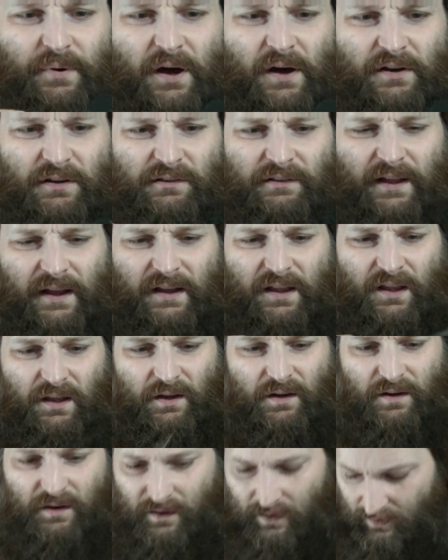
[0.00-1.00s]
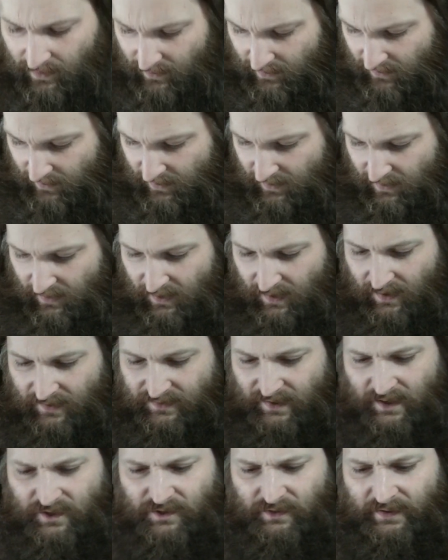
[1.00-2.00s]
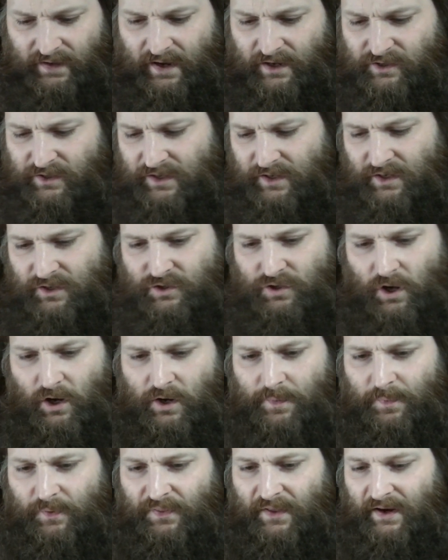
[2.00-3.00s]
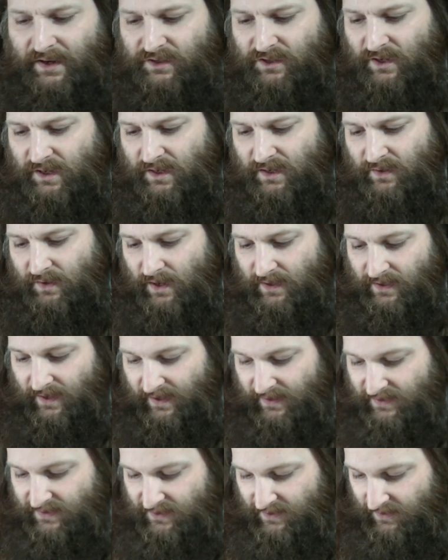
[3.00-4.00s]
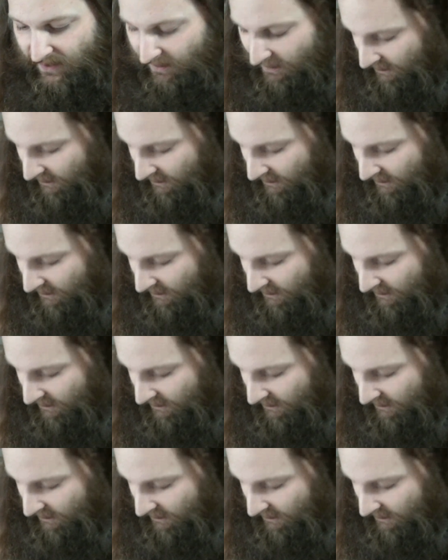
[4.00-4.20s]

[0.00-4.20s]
bottleneck here. It's actually I didn't talk about that. It's got a nice